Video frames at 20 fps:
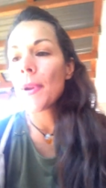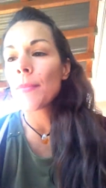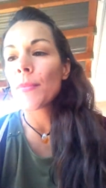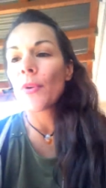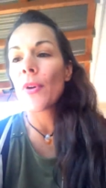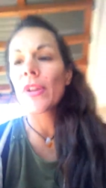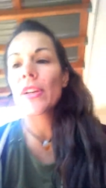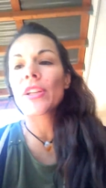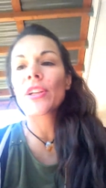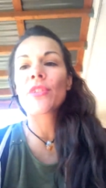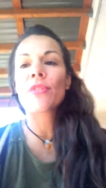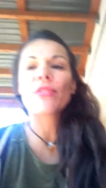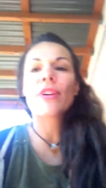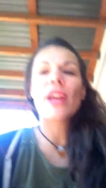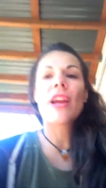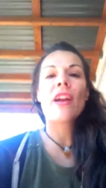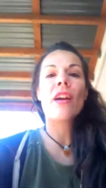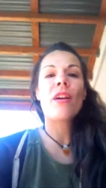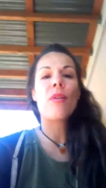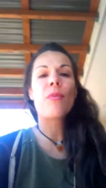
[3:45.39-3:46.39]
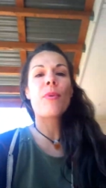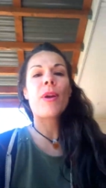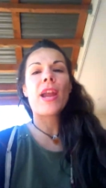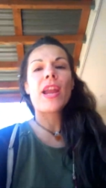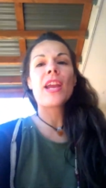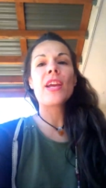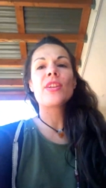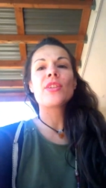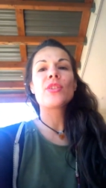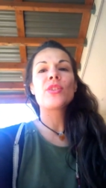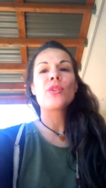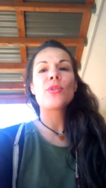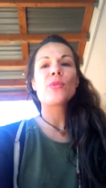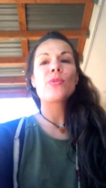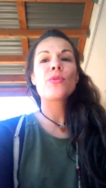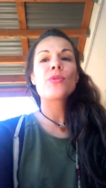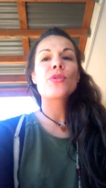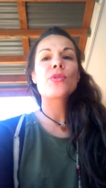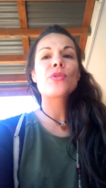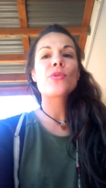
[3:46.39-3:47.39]
But I'm going to create a way
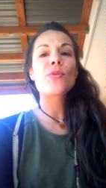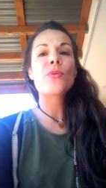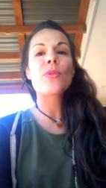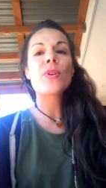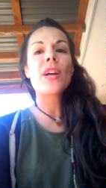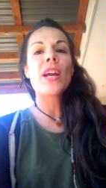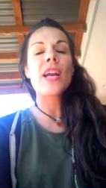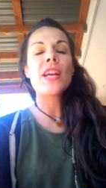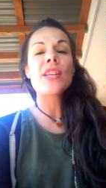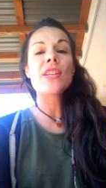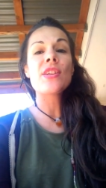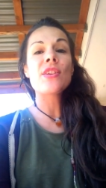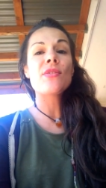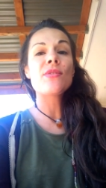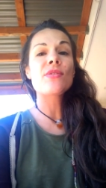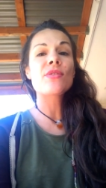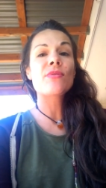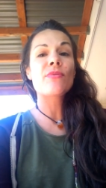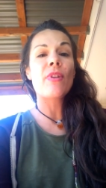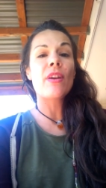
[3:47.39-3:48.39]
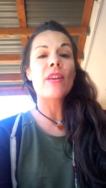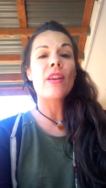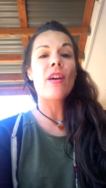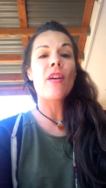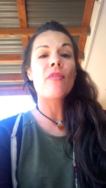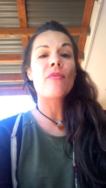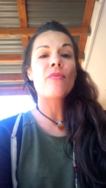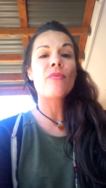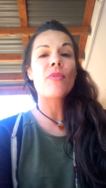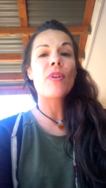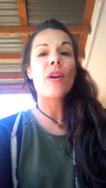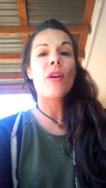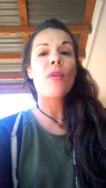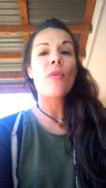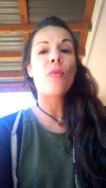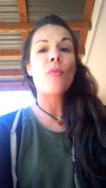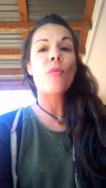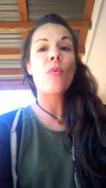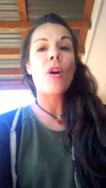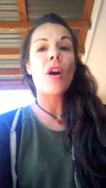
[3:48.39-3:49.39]
to store and use the runoff
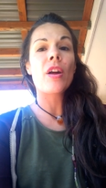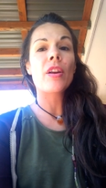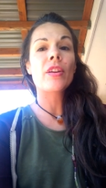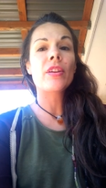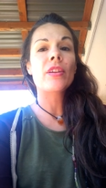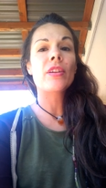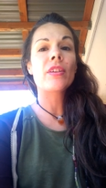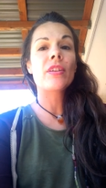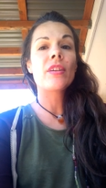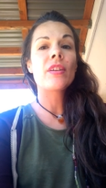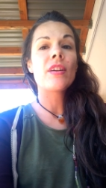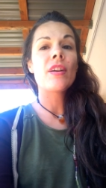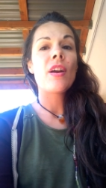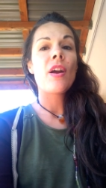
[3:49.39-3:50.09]
water